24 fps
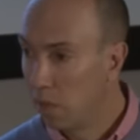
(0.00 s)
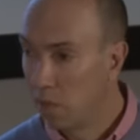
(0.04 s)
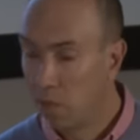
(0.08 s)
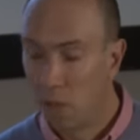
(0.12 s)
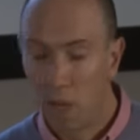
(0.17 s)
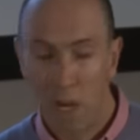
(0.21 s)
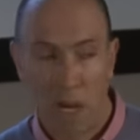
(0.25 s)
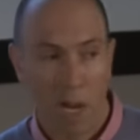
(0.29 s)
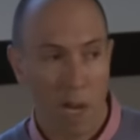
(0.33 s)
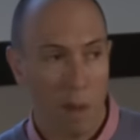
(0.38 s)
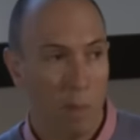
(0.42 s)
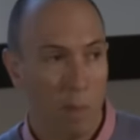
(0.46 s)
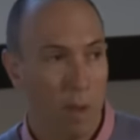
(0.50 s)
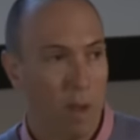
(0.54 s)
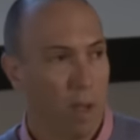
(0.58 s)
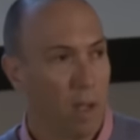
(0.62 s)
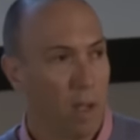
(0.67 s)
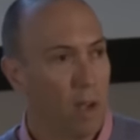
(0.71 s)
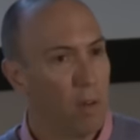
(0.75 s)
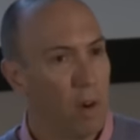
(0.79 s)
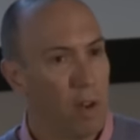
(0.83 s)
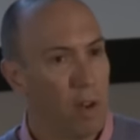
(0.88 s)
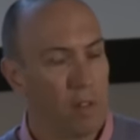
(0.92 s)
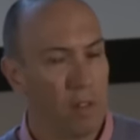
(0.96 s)
Charm.
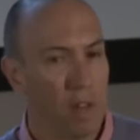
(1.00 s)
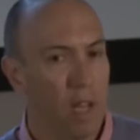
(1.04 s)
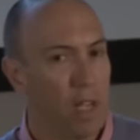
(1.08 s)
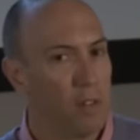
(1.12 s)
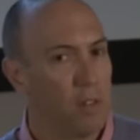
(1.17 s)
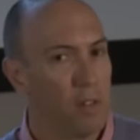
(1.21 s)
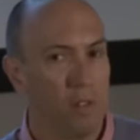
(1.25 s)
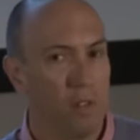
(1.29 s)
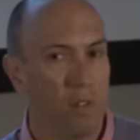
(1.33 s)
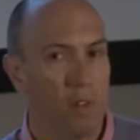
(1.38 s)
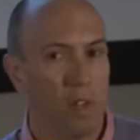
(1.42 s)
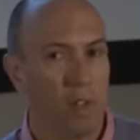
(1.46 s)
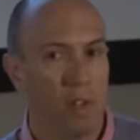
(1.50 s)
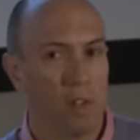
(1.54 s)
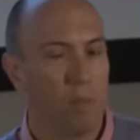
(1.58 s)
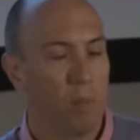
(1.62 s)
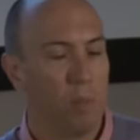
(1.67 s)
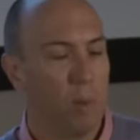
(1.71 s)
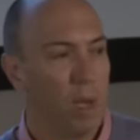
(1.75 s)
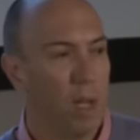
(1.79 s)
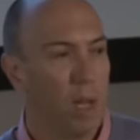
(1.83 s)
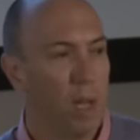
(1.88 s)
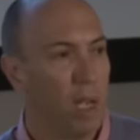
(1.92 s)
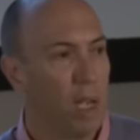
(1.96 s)
Congratulations on this
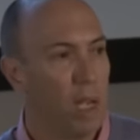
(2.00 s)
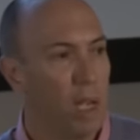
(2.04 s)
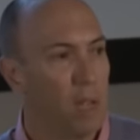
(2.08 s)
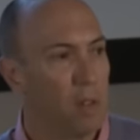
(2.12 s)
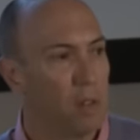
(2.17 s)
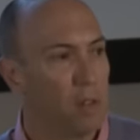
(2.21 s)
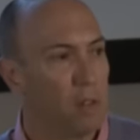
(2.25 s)
meeting.